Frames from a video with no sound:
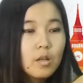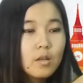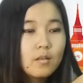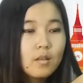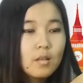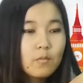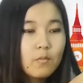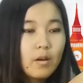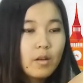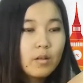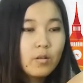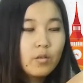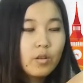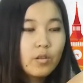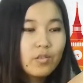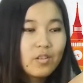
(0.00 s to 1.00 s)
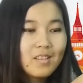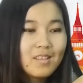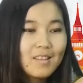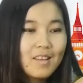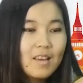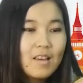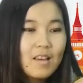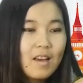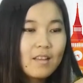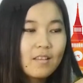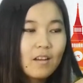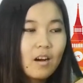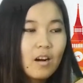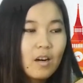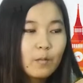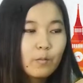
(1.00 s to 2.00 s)
That's why you can just say and
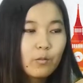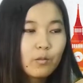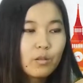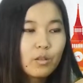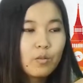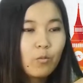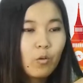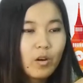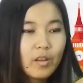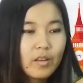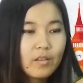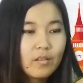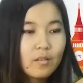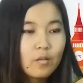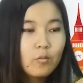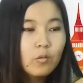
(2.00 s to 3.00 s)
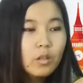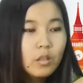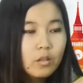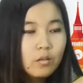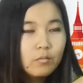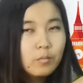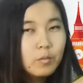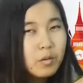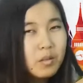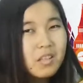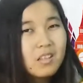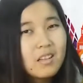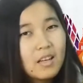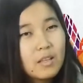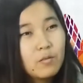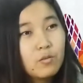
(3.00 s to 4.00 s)
hard work rewarded, or you
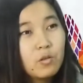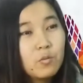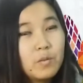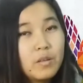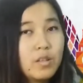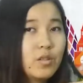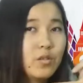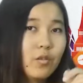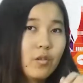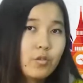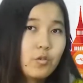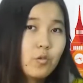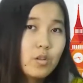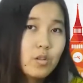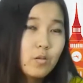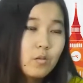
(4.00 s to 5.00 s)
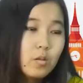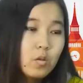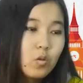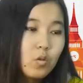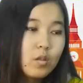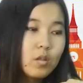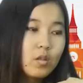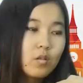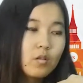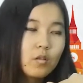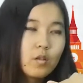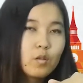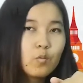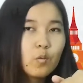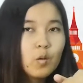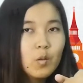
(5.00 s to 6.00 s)
can add would be, it's your choice also.
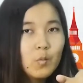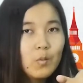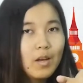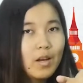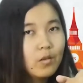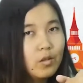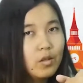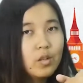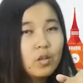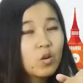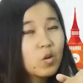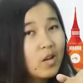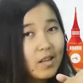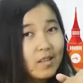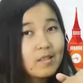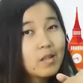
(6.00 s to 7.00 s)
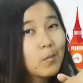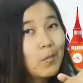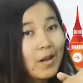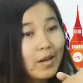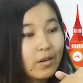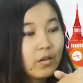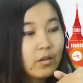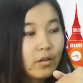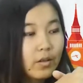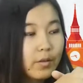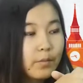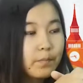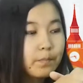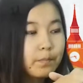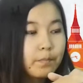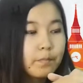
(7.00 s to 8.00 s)
It won't be incorrect grammatically.
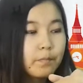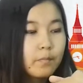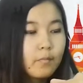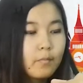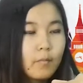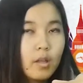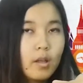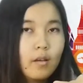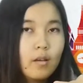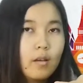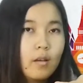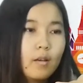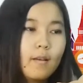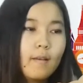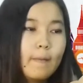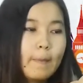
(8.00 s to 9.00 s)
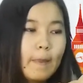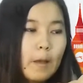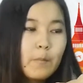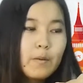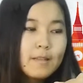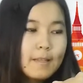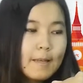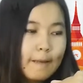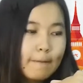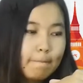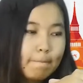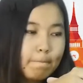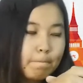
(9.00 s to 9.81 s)
Number 10.